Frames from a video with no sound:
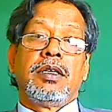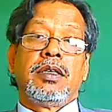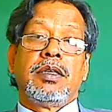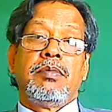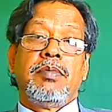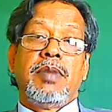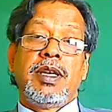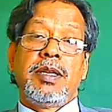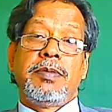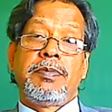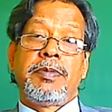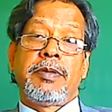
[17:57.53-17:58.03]

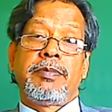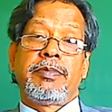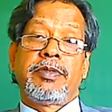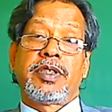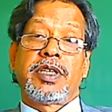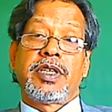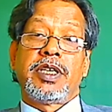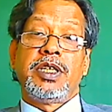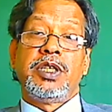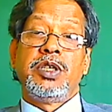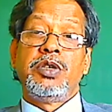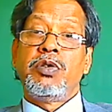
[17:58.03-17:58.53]
Many people
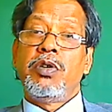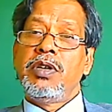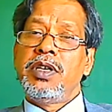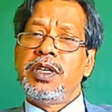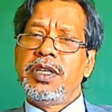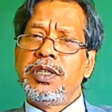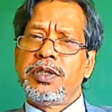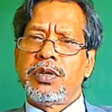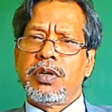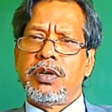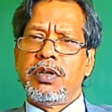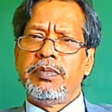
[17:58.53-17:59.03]
say, you only
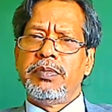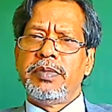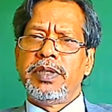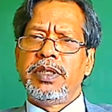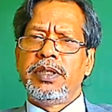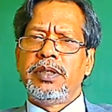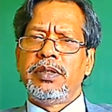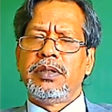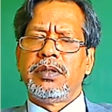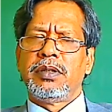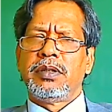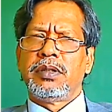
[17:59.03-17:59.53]
told
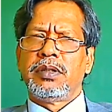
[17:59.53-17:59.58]
me.